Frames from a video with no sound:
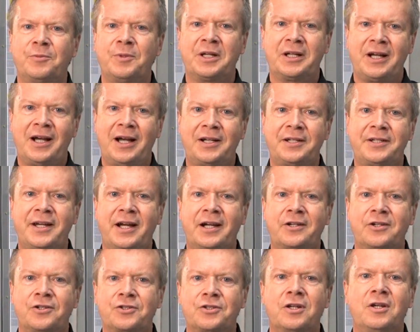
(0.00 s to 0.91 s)
from the
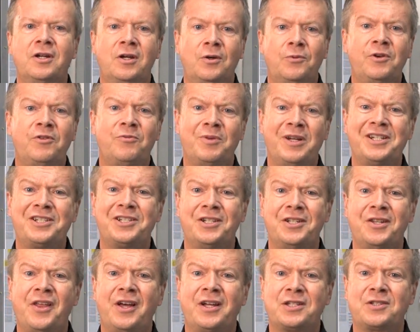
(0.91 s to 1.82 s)
contactors we've
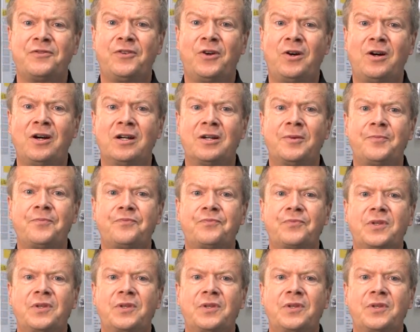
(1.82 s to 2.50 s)
mentioned thus far.